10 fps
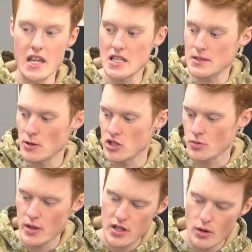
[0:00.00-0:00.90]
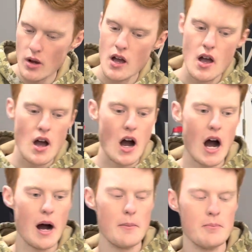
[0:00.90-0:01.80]
it as much as we do.
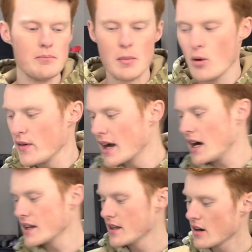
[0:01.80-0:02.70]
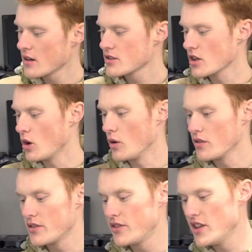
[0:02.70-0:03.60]
But moving on here, so
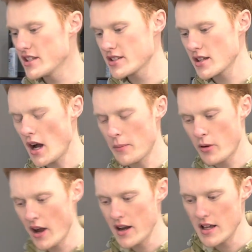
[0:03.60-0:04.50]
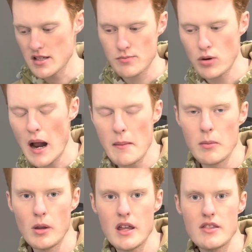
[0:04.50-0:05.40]
this upgrade is
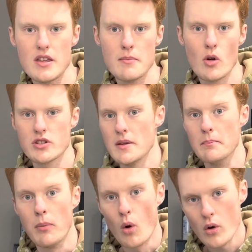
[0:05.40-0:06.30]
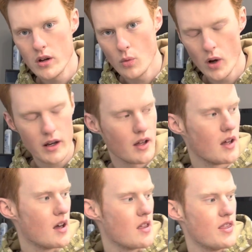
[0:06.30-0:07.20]
probably the most important one.
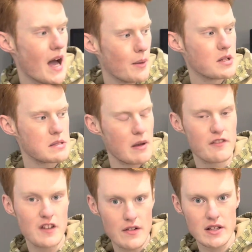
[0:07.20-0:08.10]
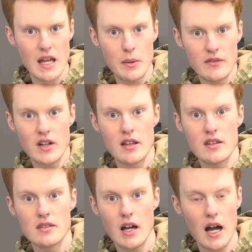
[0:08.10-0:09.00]
That one's my favorite that we've done
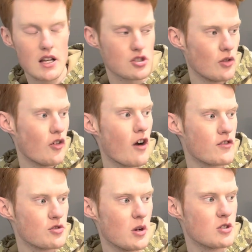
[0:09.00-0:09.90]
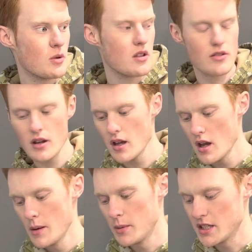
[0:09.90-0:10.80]
so far for 2023,
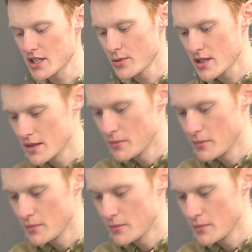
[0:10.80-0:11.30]
but this one's the